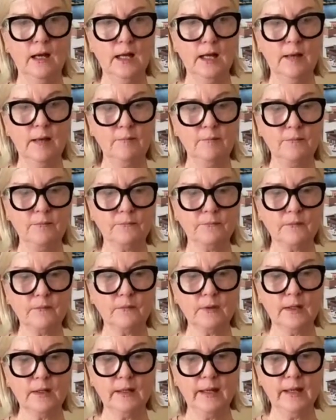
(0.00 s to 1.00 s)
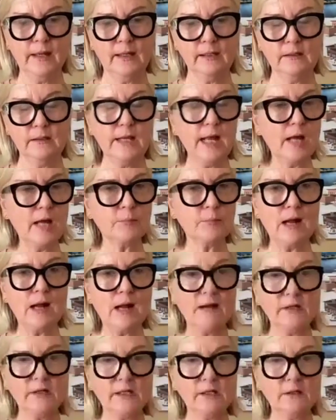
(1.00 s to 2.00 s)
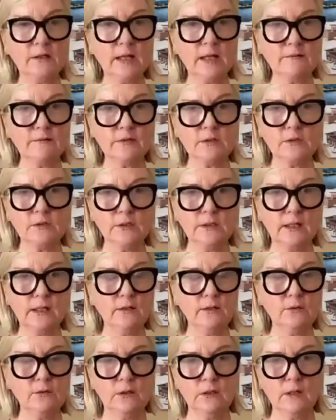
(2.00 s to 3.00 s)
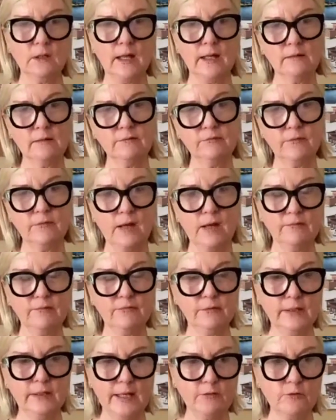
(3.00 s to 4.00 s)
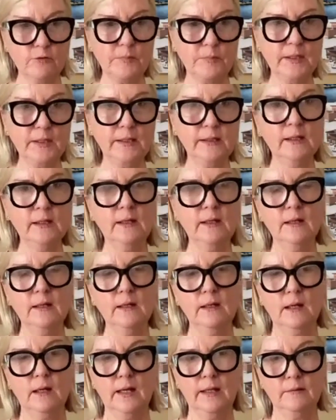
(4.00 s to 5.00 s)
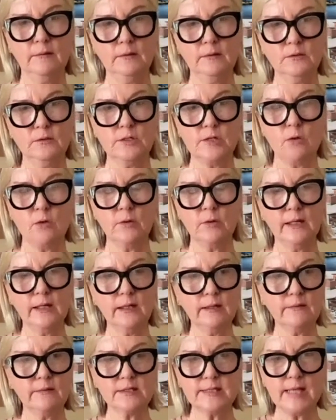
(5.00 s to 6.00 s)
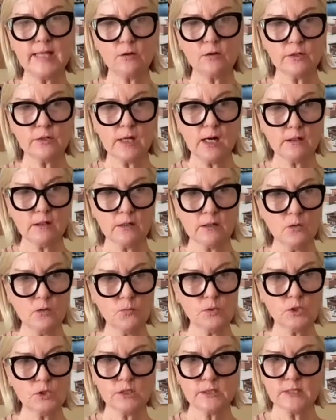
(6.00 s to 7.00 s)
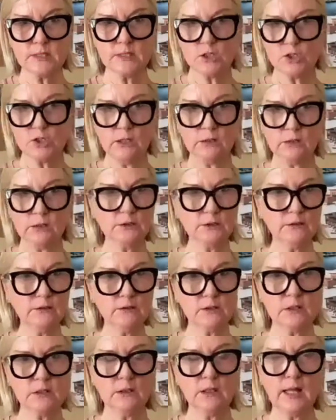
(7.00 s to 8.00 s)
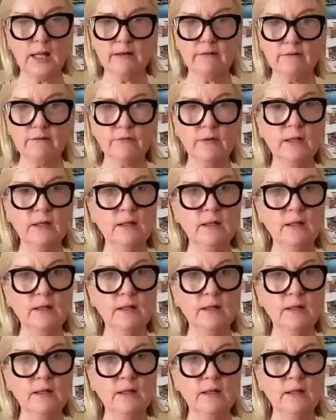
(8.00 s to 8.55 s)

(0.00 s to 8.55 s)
um, a nonprofit here in Evergreen. I do a lot of uh, philanthropy. I donate at the Sacred Heart Home, which is a shelter. There's a lot of